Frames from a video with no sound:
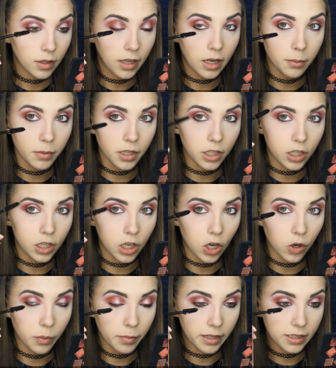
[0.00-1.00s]
And I'm going to
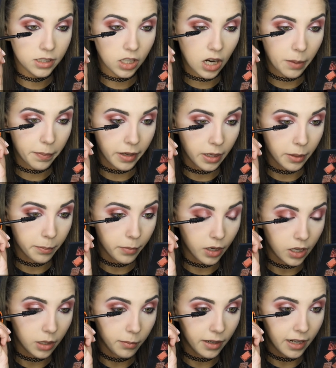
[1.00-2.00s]
coat my top and
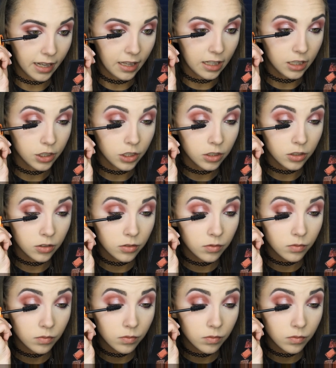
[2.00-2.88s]
bottom eyelashes.